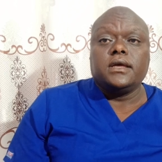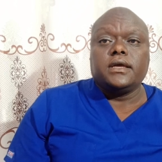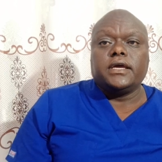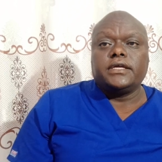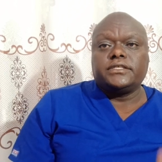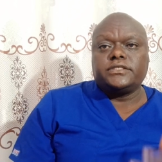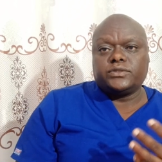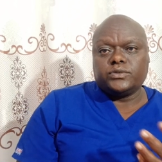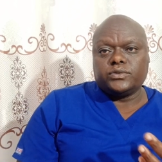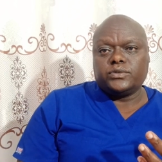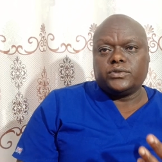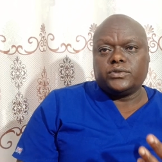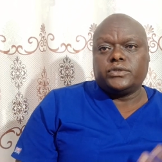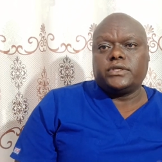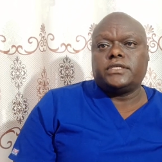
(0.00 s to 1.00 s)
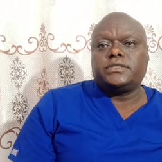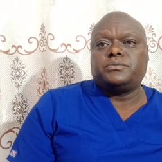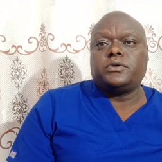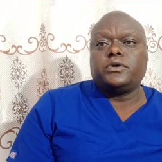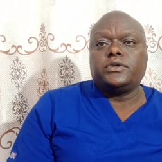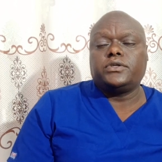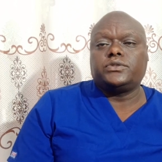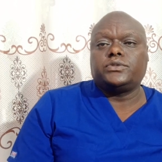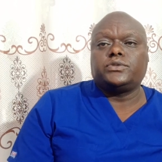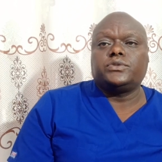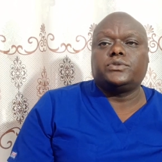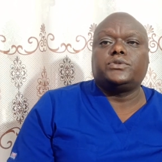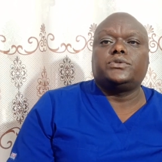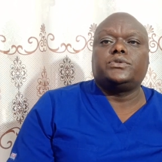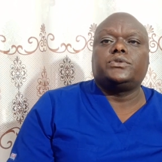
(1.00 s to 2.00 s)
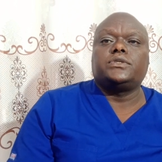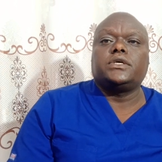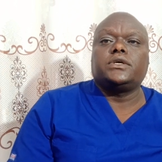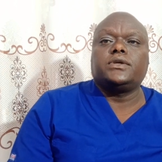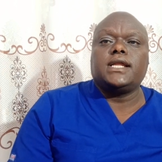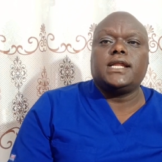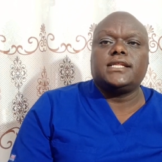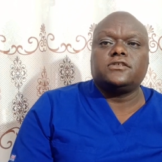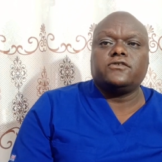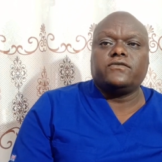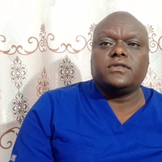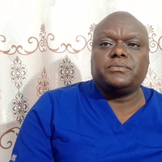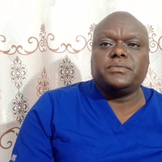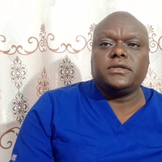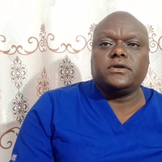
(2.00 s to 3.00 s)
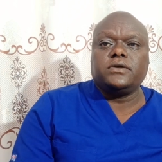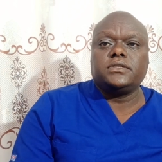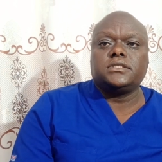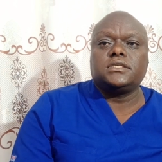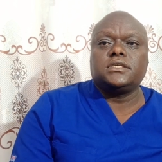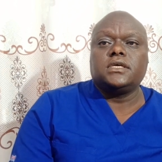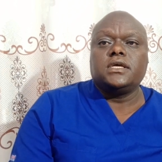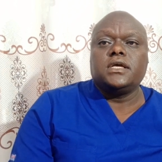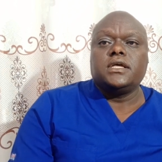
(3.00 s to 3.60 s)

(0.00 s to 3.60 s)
gets to respond to regularity of the periods.